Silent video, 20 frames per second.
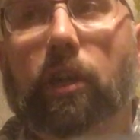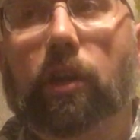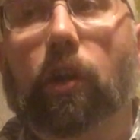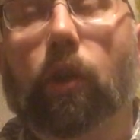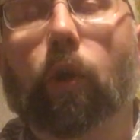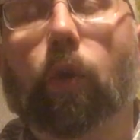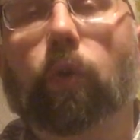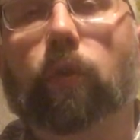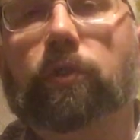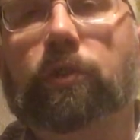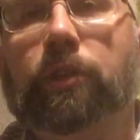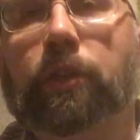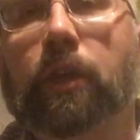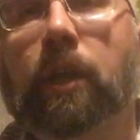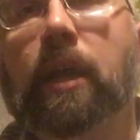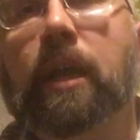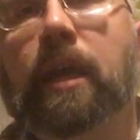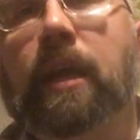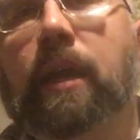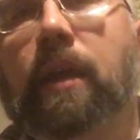you need a
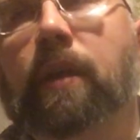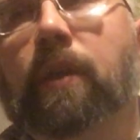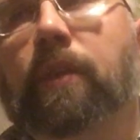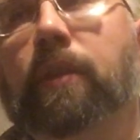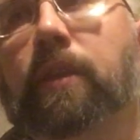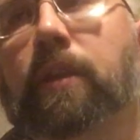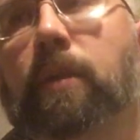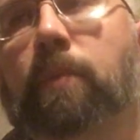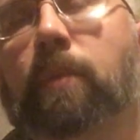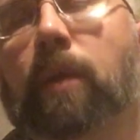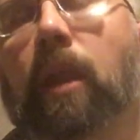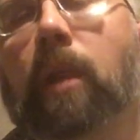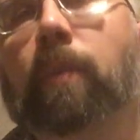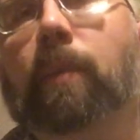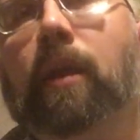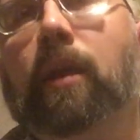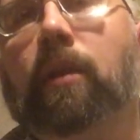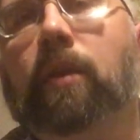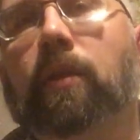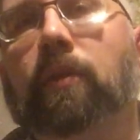holster. The belly
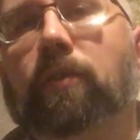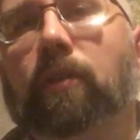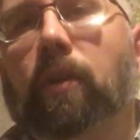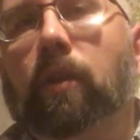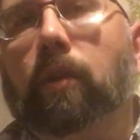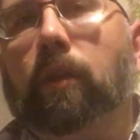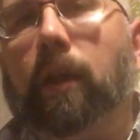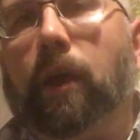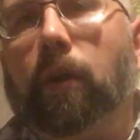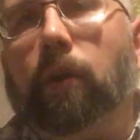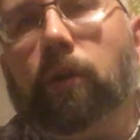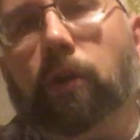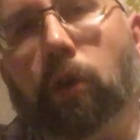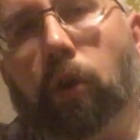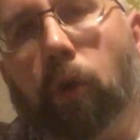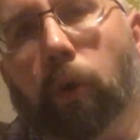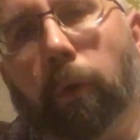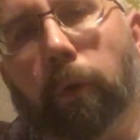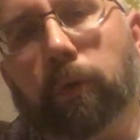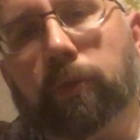band doesn't allow you
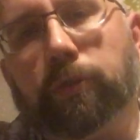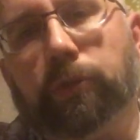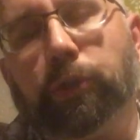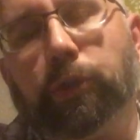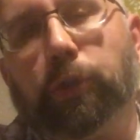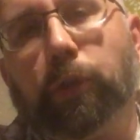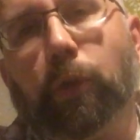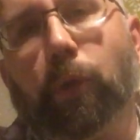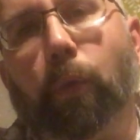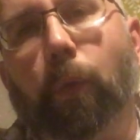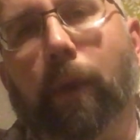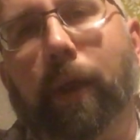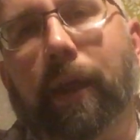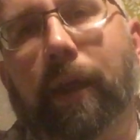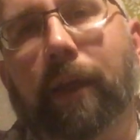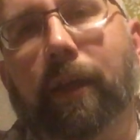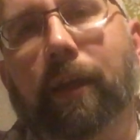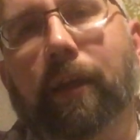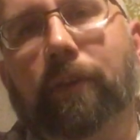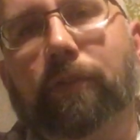to holster quite